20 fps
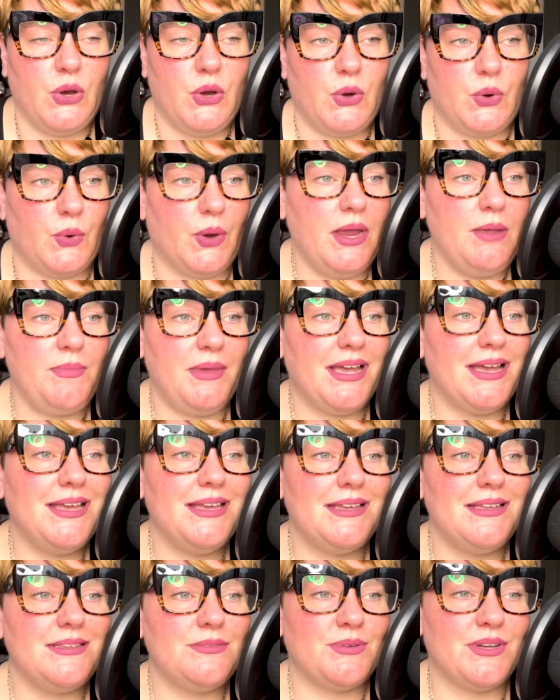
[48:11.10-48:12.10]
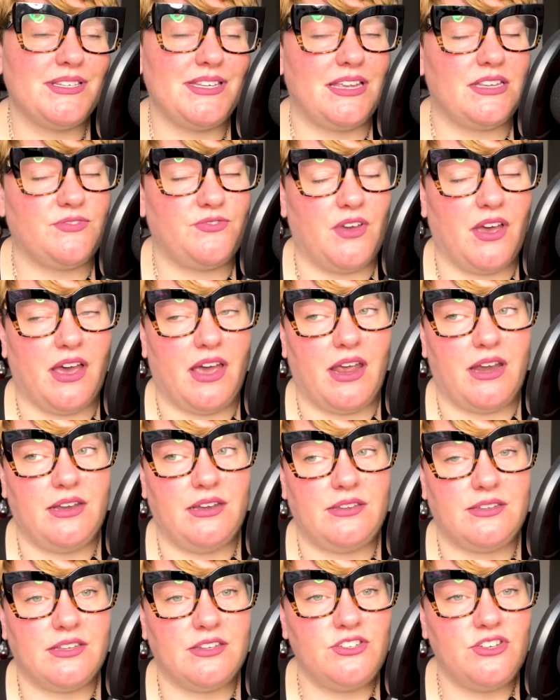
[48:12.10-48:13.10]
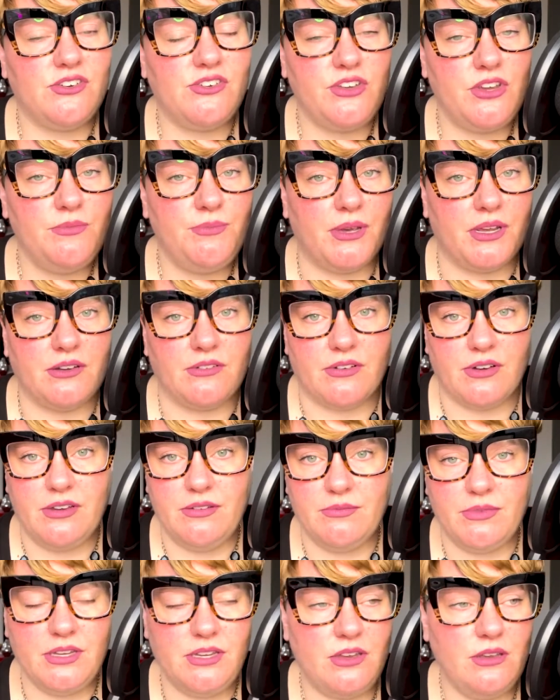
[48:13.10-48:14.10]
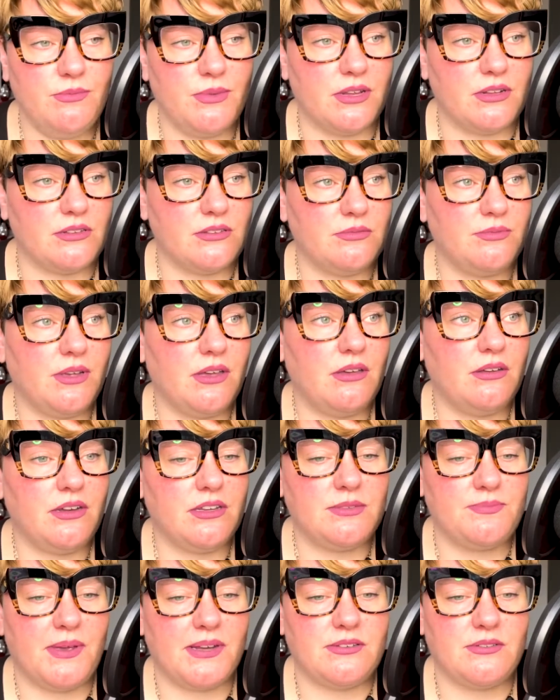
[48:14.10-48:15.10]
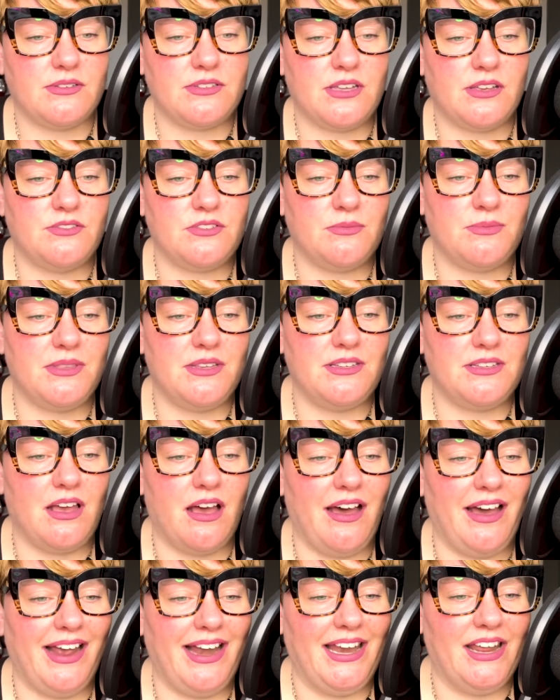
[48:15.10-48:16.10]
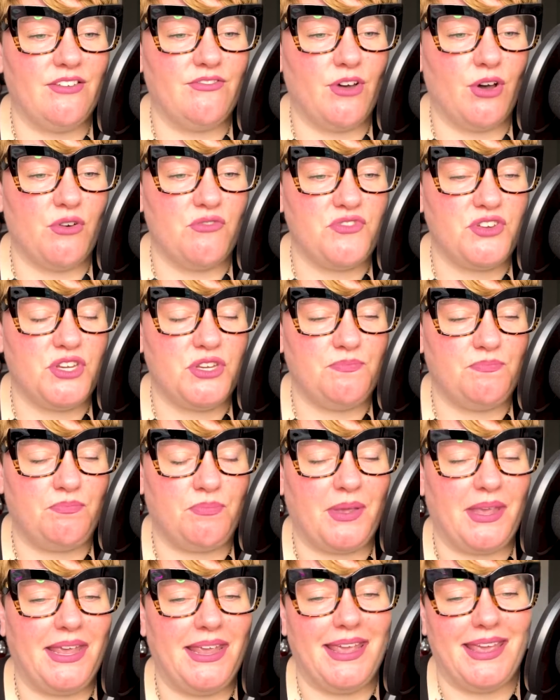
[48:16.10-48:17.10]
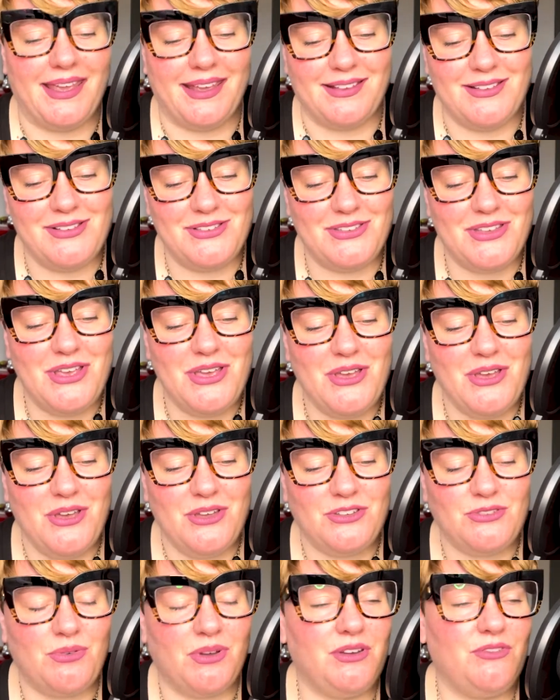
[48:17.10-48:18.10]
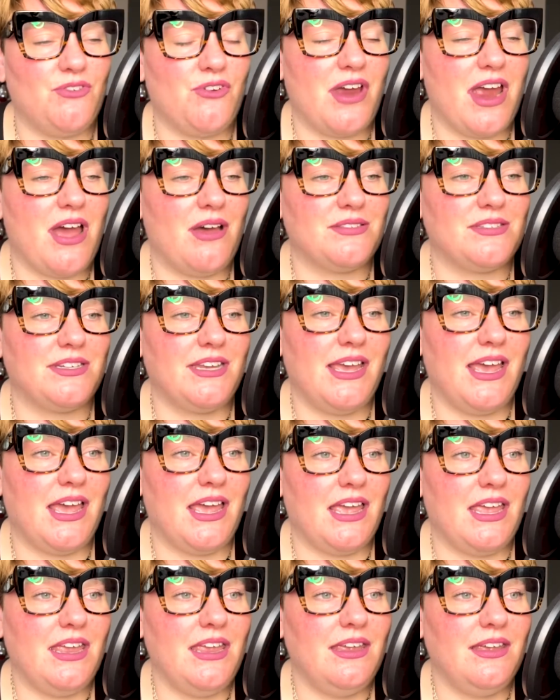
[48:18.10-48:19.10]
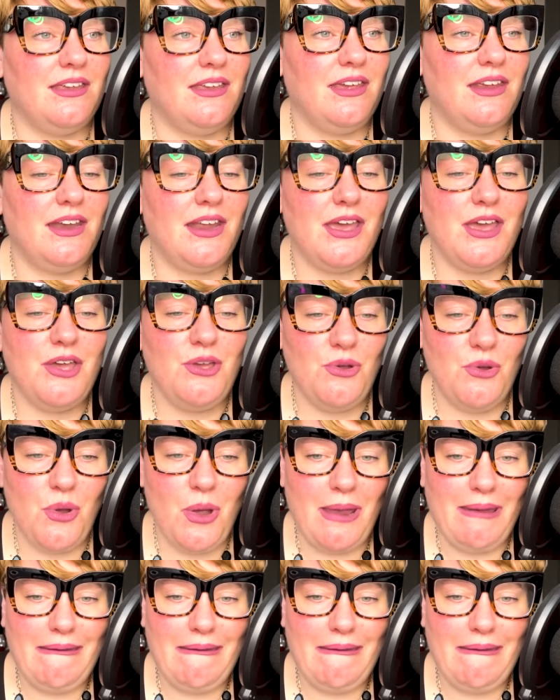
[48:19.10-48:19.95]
Right? Because when I say it's fine, it's because you're human, right? We're humans. We can't expect ourselves to be these highly evolved beings 24 hours a day, you know?